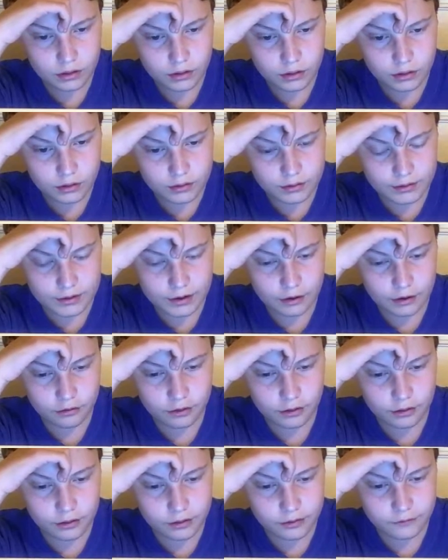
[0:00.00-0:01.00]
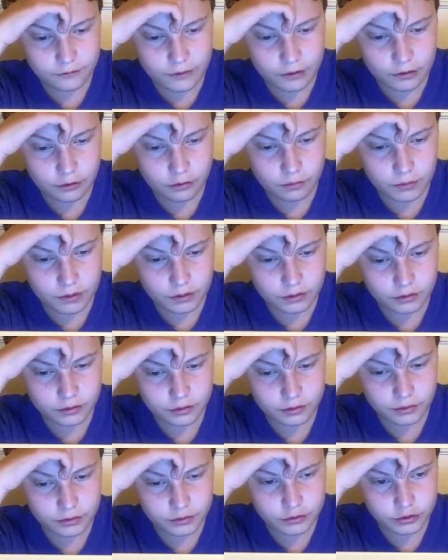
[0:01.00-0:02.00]
The Carousel, the Ferris wheel,
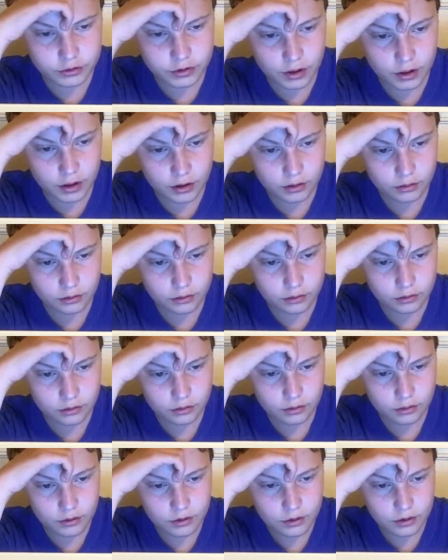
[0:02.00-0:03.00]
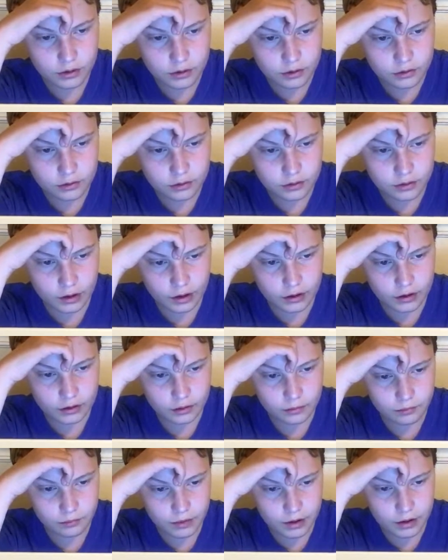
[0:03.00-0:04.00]
$200.
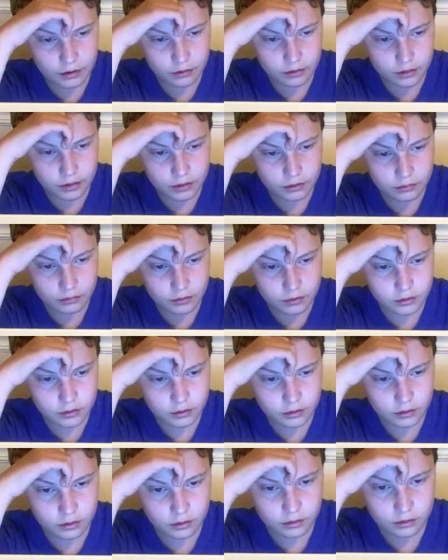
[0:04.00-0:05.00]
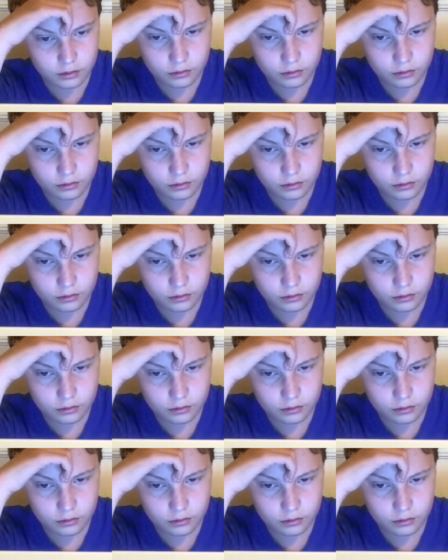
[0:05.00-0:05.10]
Silent Mary, what's this?